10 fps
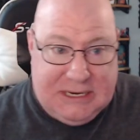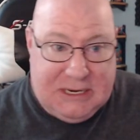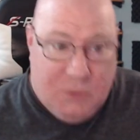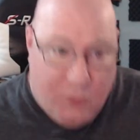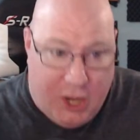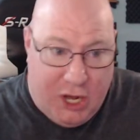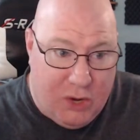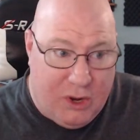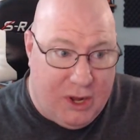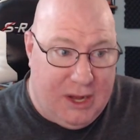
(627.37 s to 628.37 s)
What are
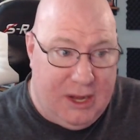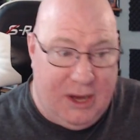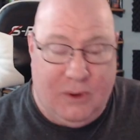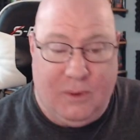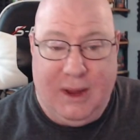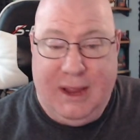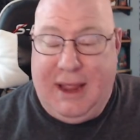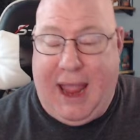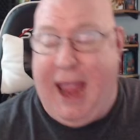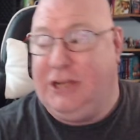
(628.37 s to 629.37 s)
you going to do?
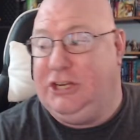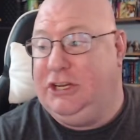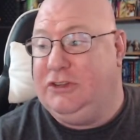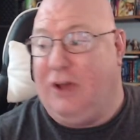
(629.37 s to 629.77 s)
And she's also...